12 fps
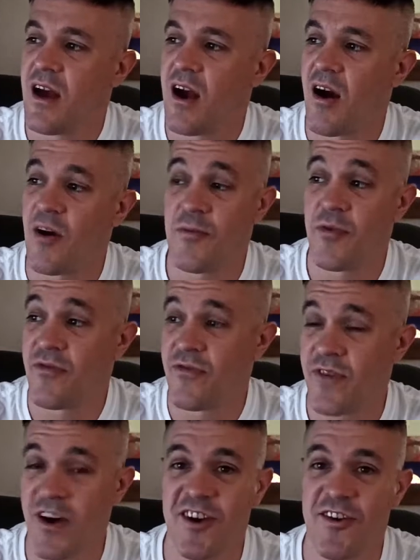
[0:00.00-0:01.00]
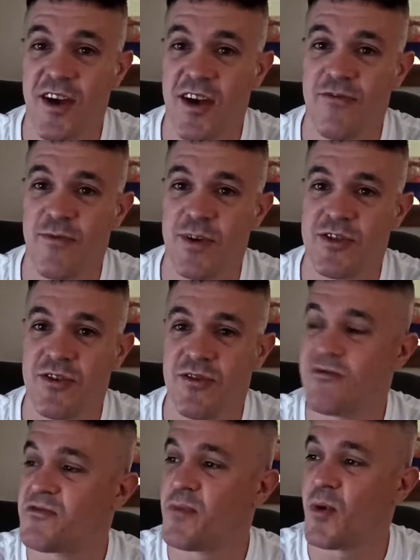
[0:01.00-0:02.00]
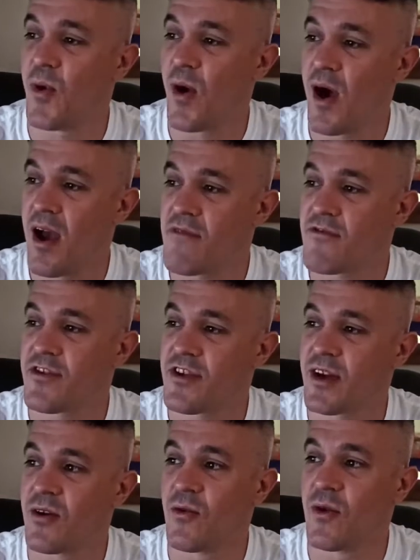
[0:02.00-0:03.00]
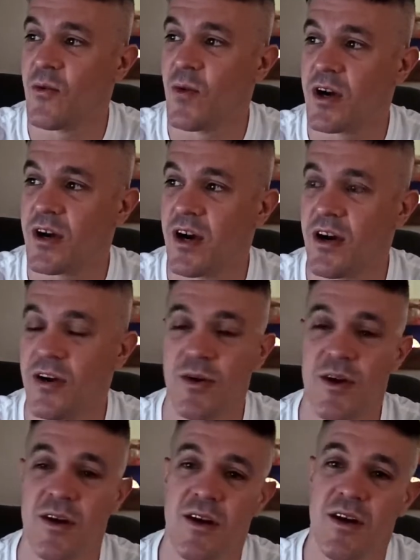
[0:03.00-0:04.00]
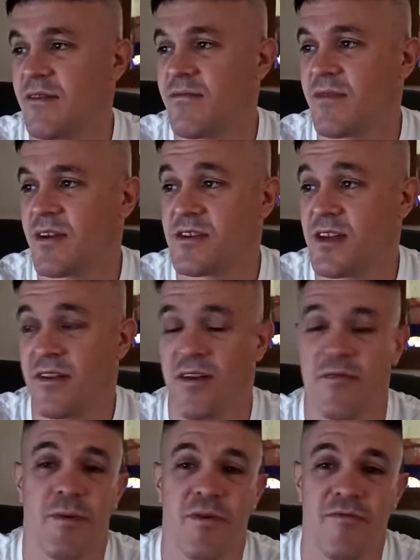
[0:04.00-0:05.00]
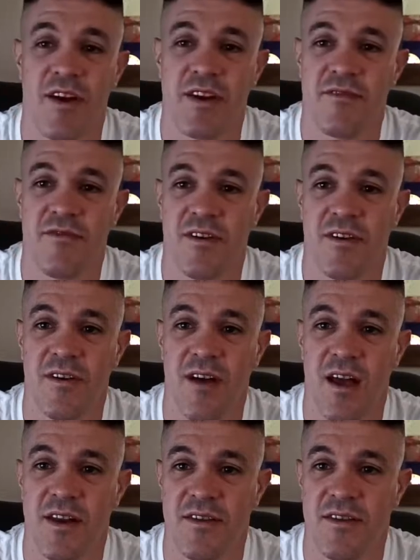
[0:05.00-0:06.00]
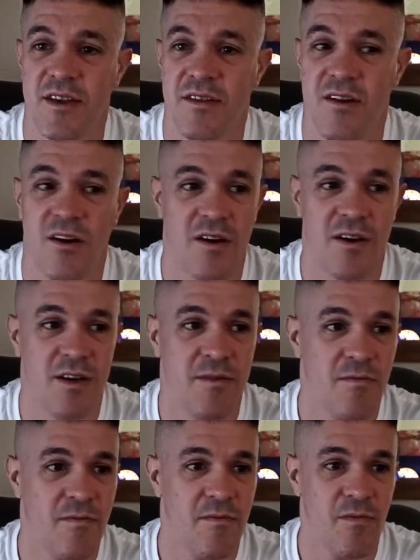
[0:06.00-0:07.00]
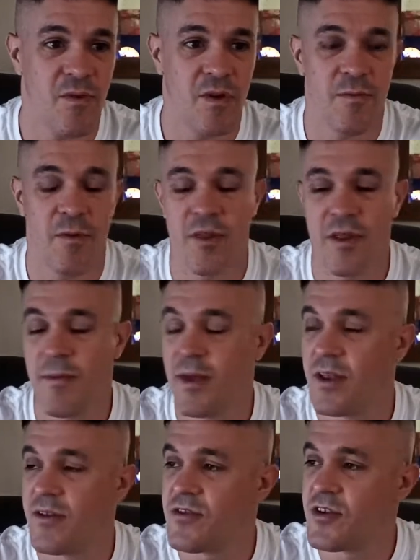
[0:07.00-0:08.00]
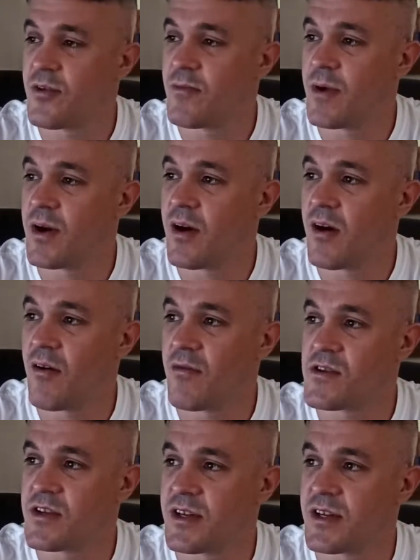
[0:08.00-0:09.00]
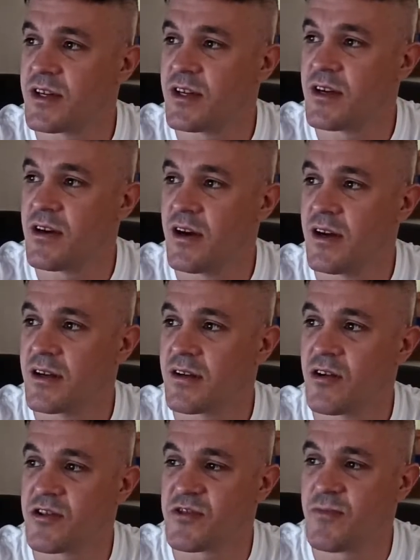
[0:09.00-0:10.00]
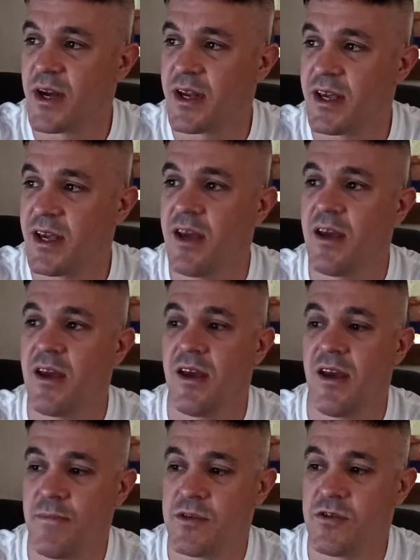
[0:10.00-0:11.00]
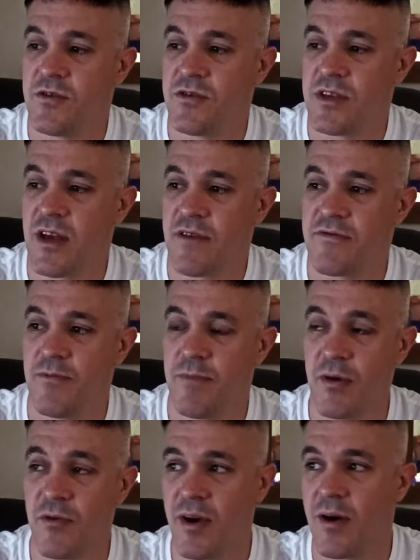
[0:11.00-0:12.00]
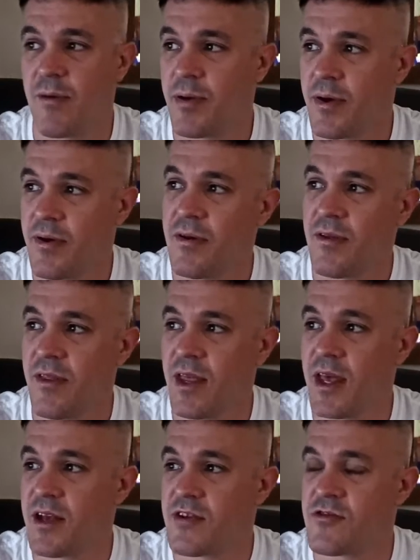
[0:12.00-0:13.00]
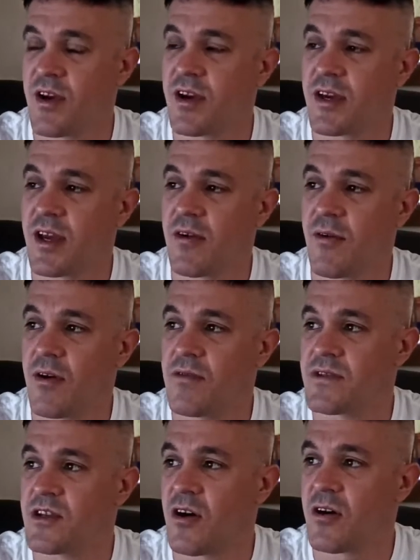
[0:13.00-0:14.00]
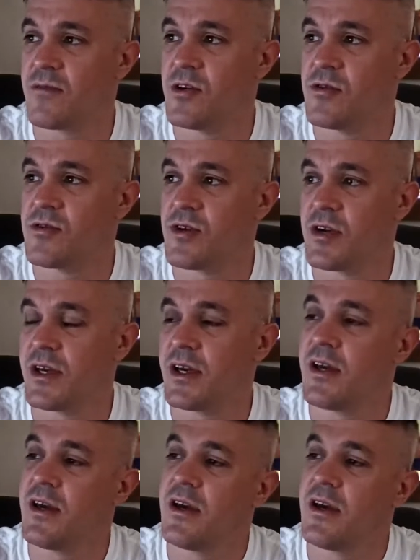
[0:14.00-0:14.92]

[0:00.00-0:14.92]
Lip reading: I'd prefer it if my students bought everything all in one go, because then they would be ready for anything that I want to put them into. But obviously it costs money. Students have to build up their training gear over time usually.